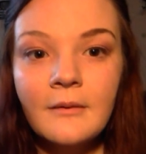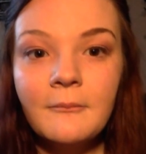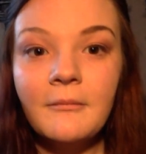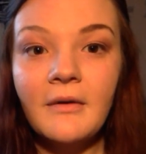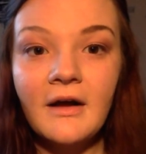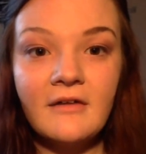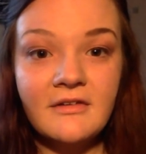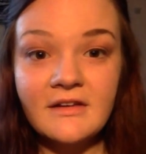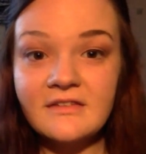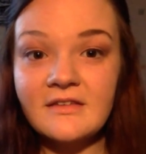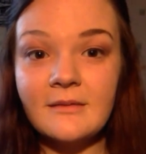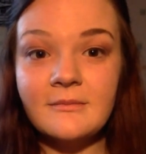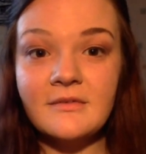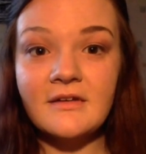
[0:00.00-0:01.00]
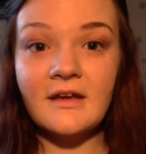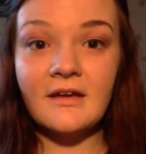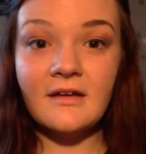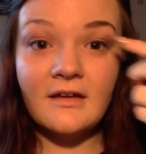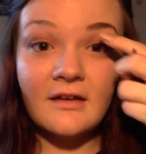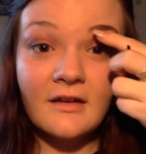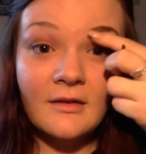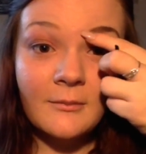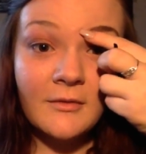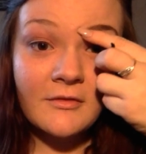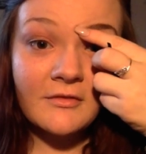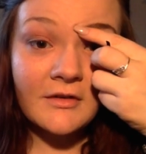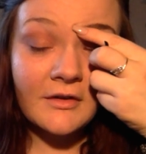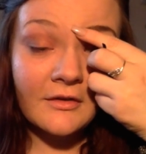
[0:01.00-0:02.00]
but I've accepted it and I'm
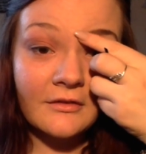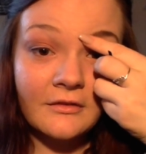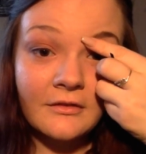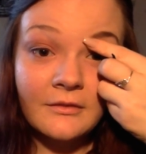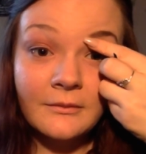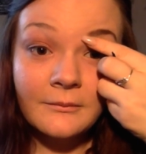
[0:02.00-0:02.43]
moving on.